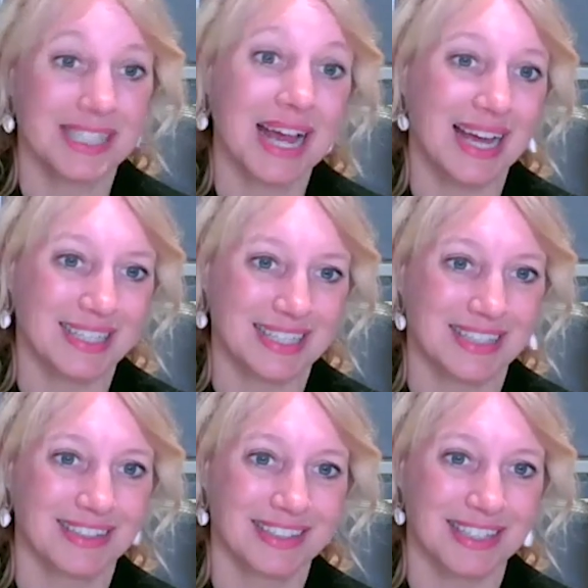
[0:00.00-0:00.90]
sad
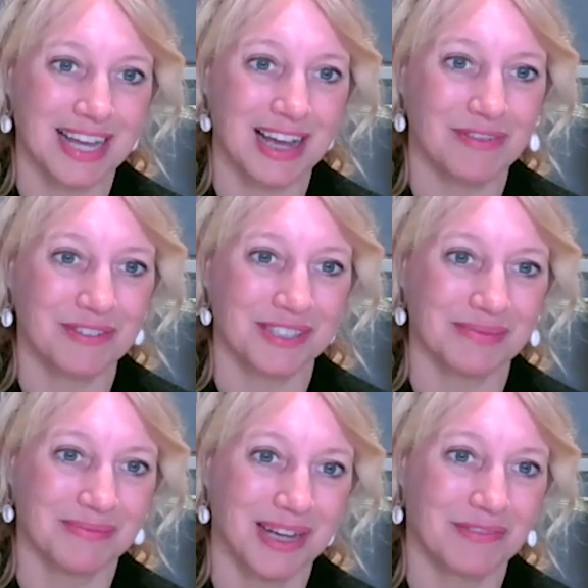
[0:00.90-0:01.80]
thing to have
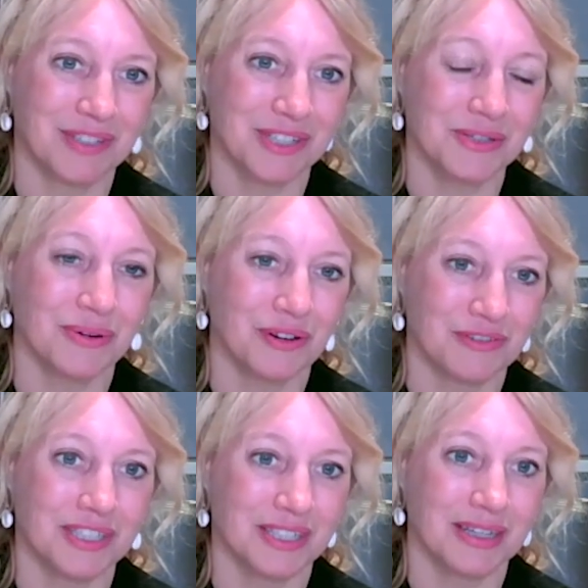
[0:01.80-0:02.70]
to do
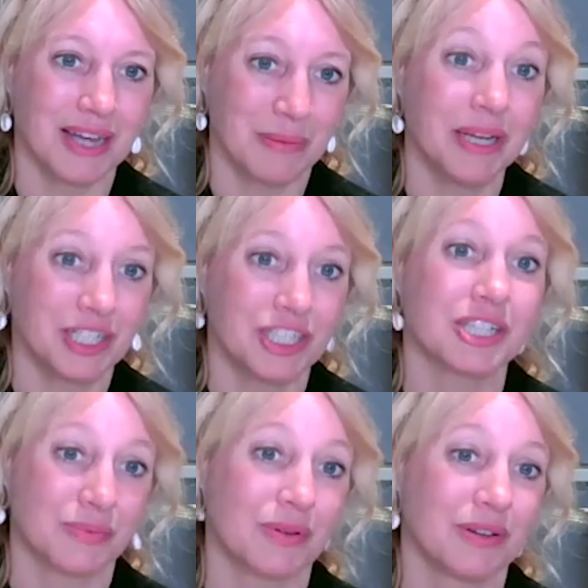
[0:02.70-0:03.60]
often, and
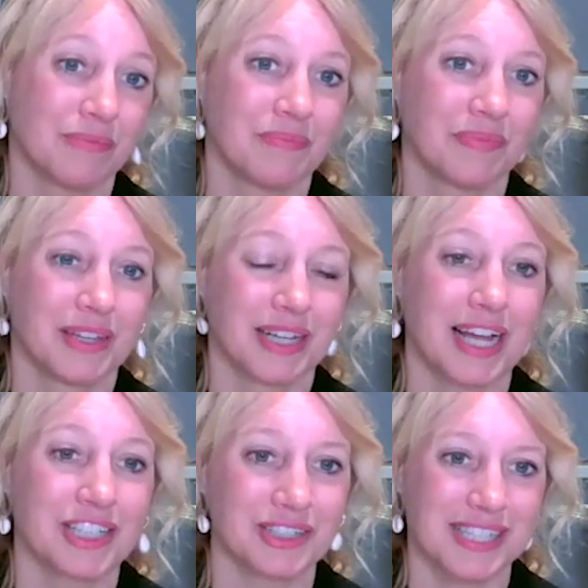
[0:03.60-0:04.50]
miniatures were a
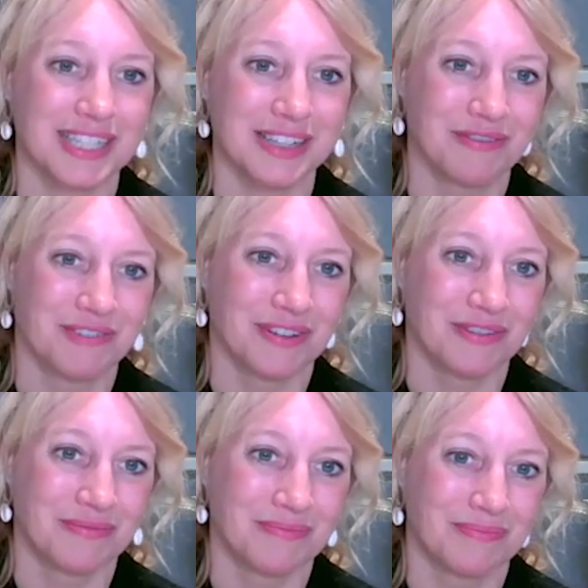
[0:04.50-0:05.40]
casualty of
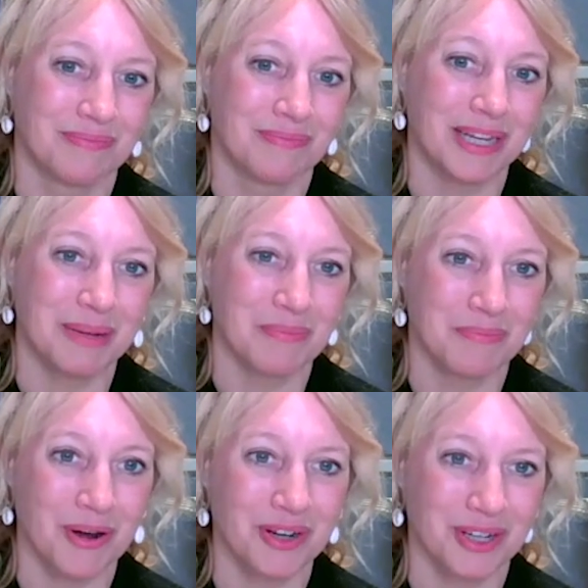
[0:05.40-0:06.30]
many
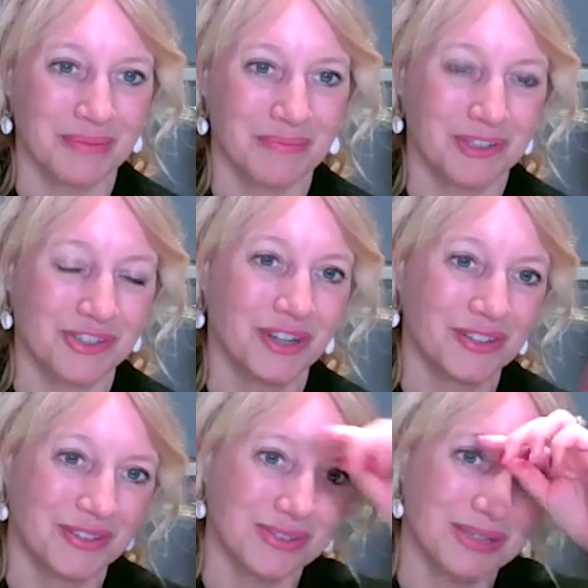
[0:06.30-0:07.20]
broken
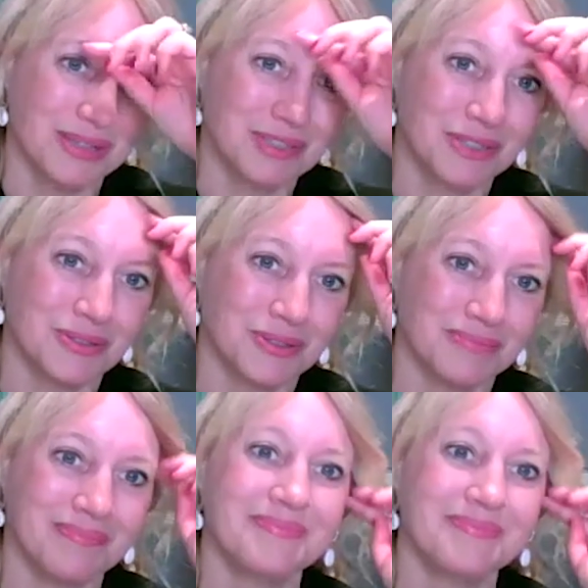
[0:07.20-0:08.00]
betrothals, I'm sure.